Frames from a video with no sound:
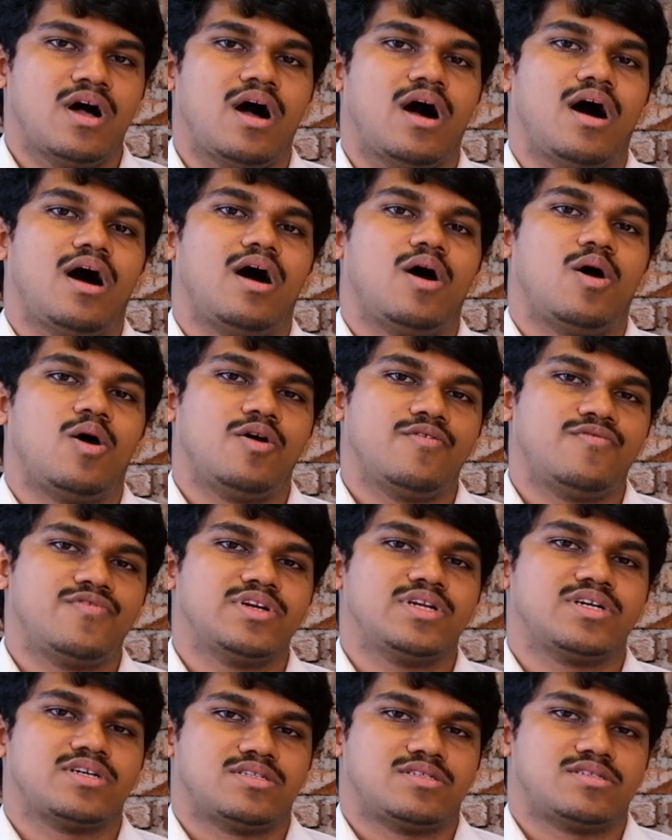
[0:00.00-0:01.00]
are often
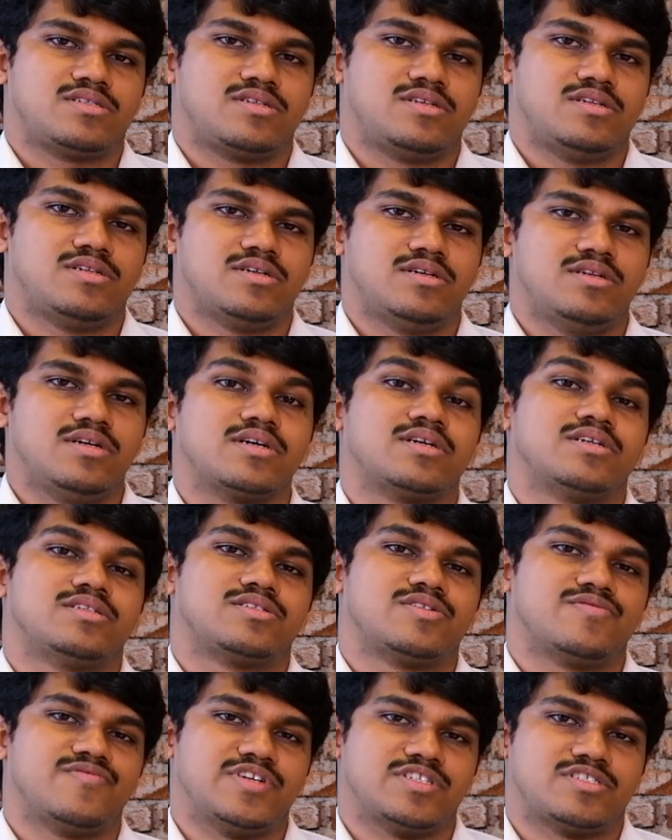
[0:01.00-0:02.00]
considered a
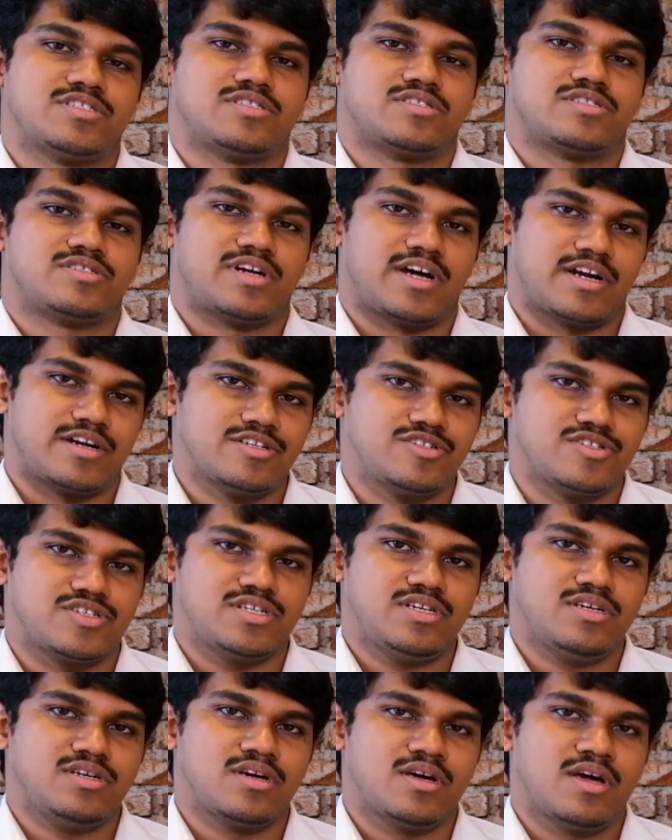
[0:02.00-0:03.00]
conservation
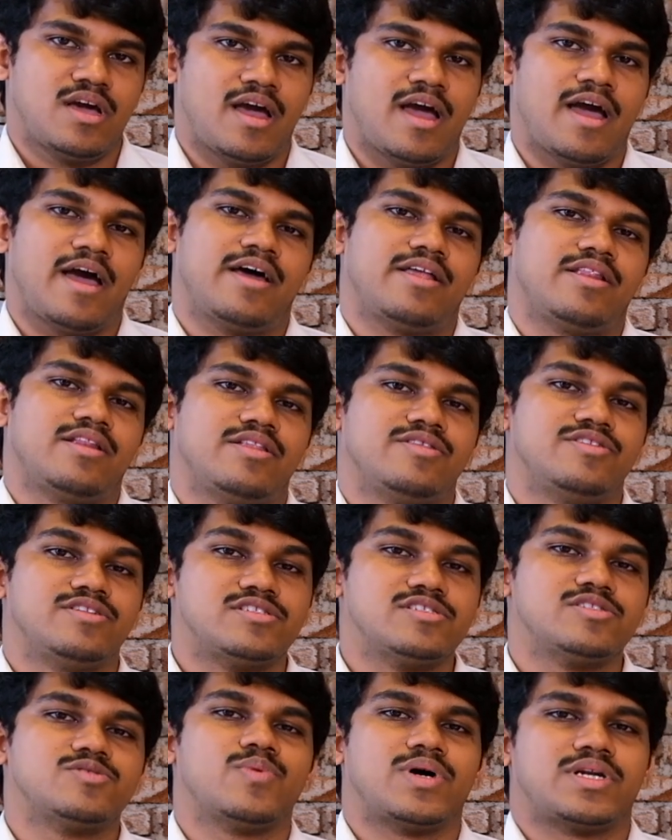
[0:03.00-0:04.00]
strategy, and this
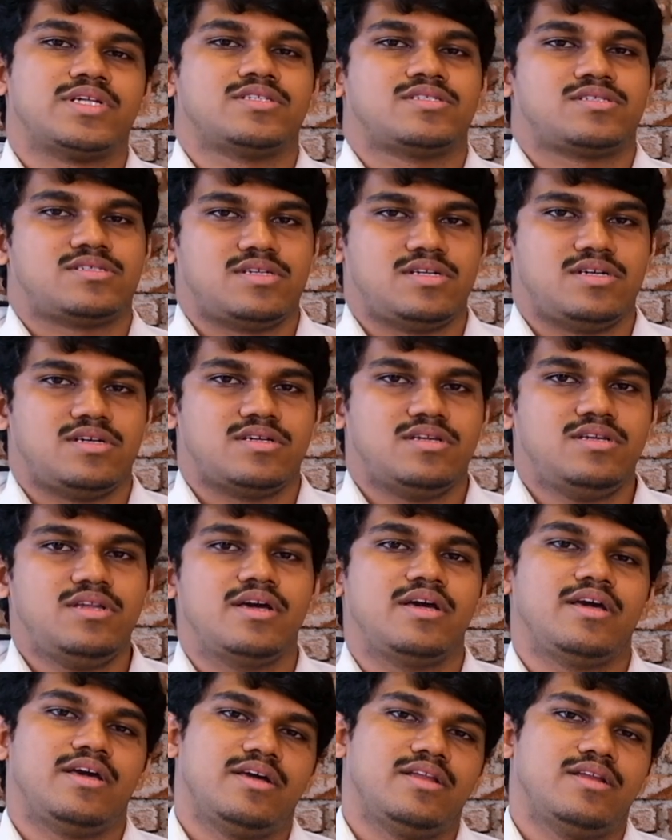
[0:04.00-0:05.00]
is what is seen
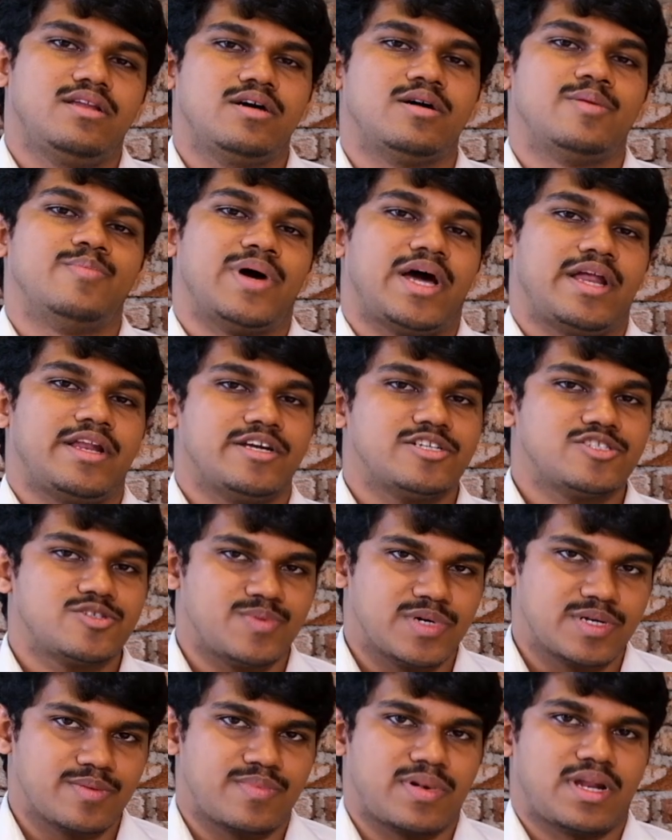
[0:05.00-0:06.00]
in a
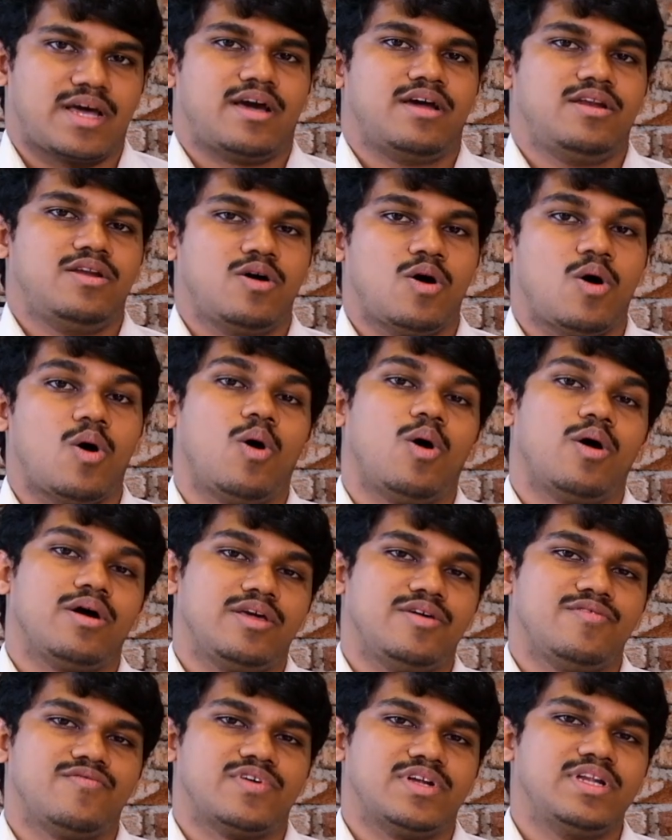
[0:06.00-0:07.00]
management plan or
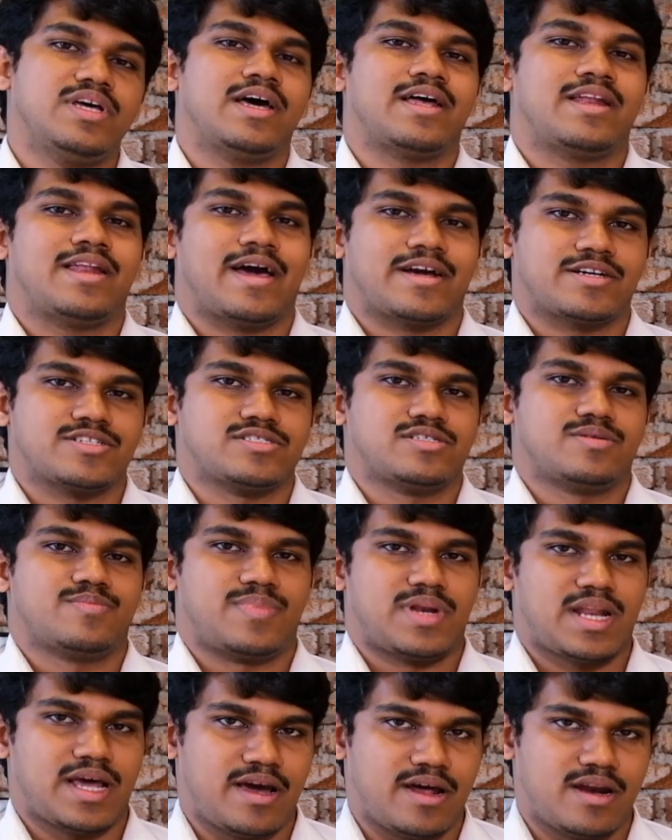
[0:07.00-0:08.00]
even an action
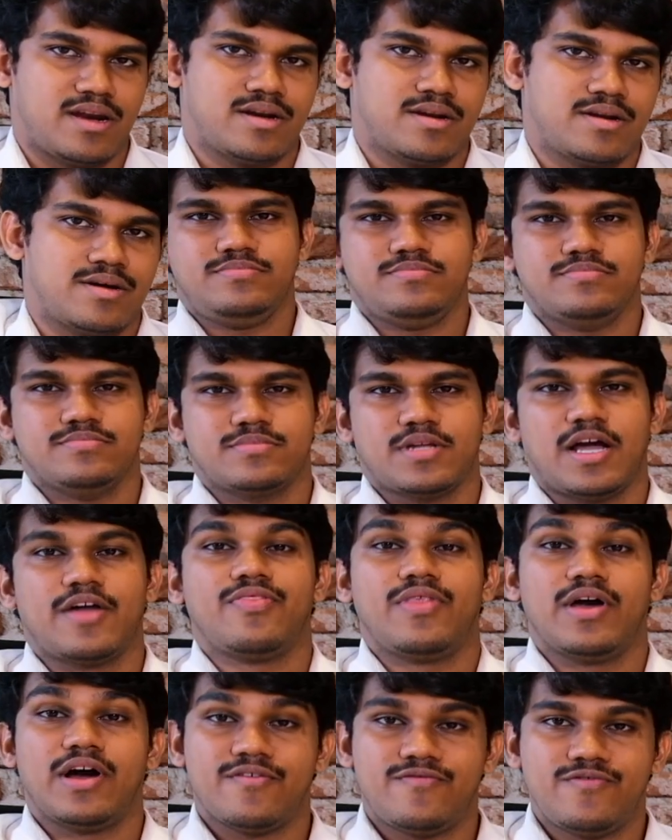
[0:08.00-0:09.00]
plan. And
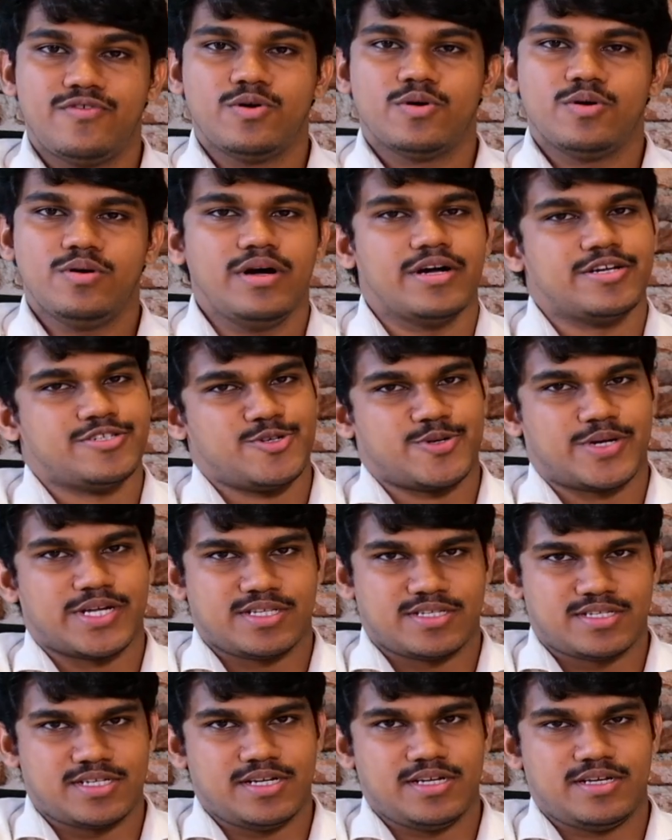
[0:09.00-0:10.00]
therefore, as you can
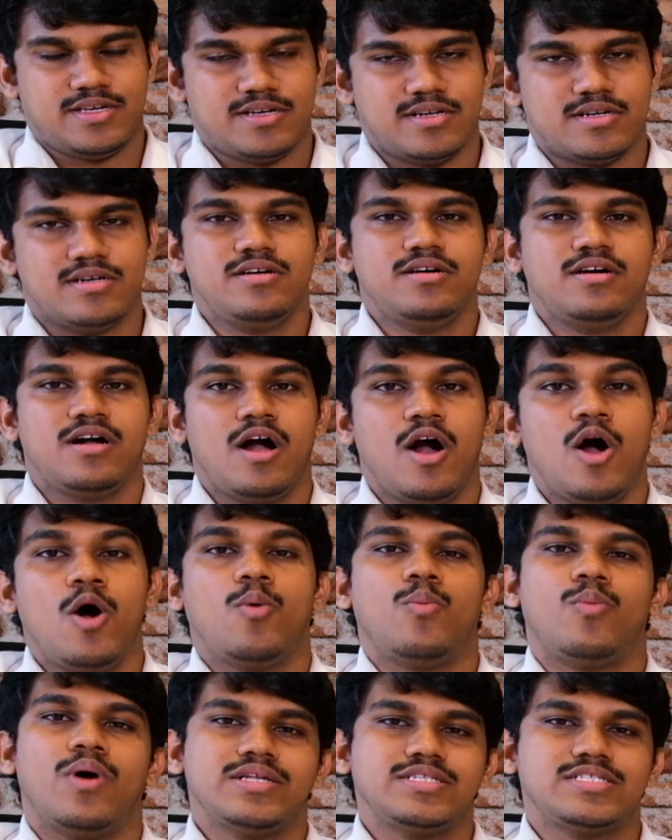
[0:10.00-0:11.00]
see here,
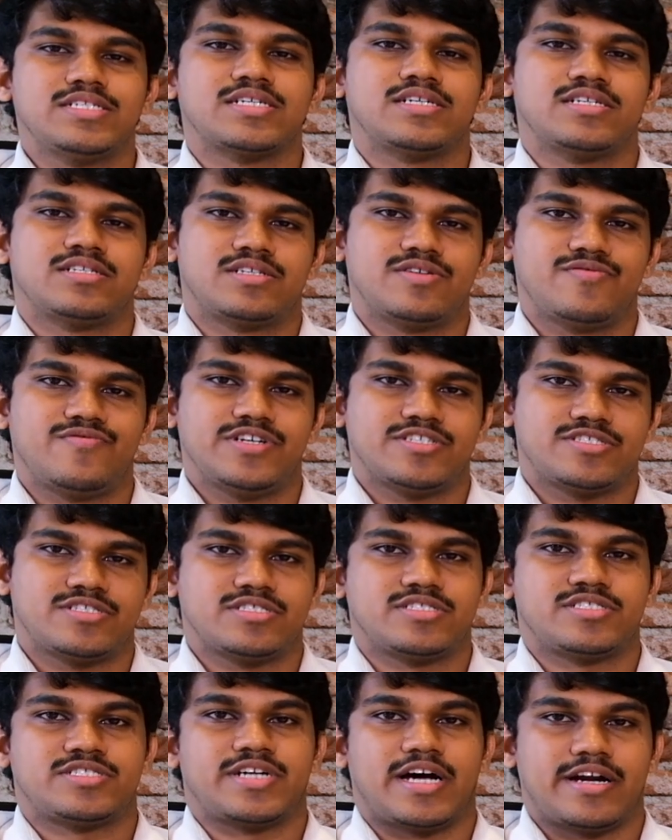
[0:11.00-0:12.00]
once a conservation
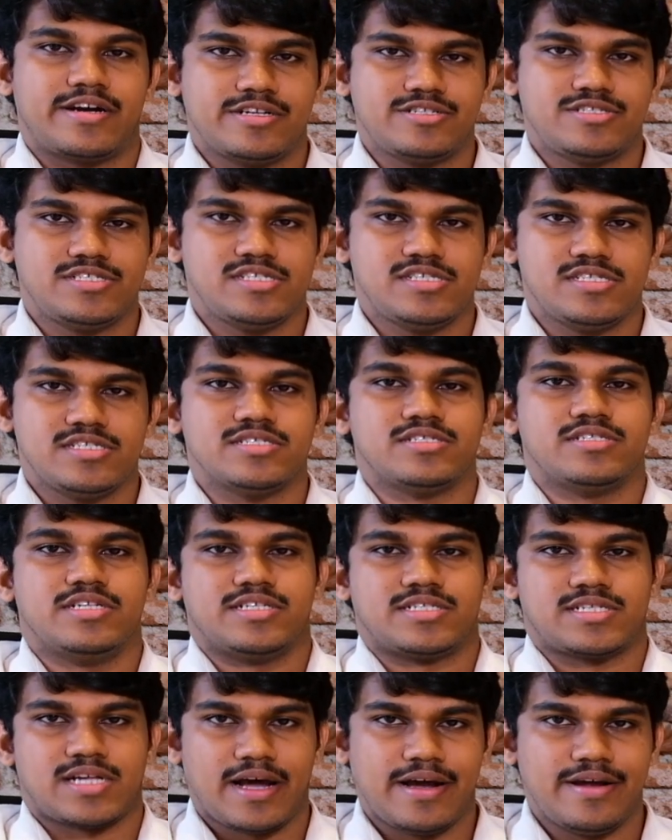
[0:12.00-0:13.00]
strategy is
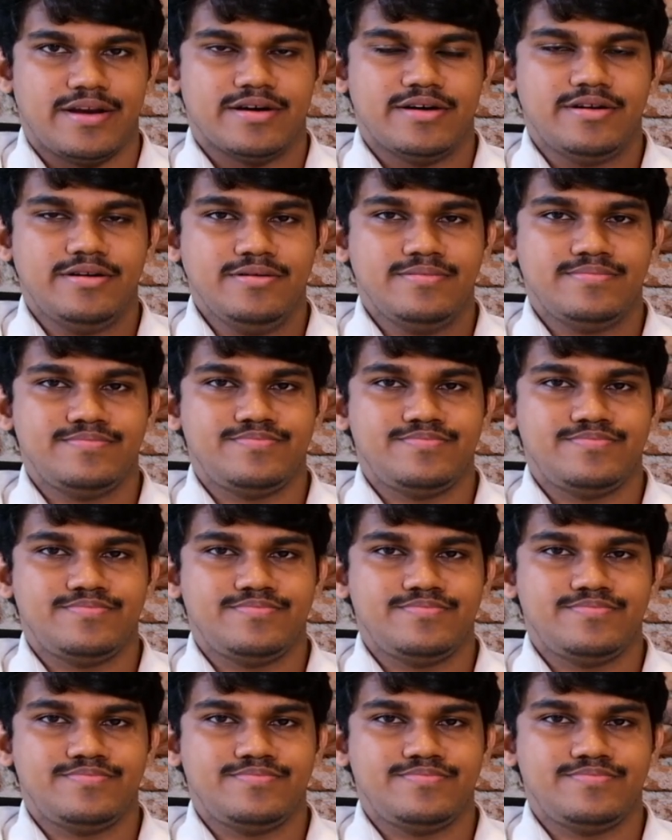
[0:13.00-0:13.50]
decided,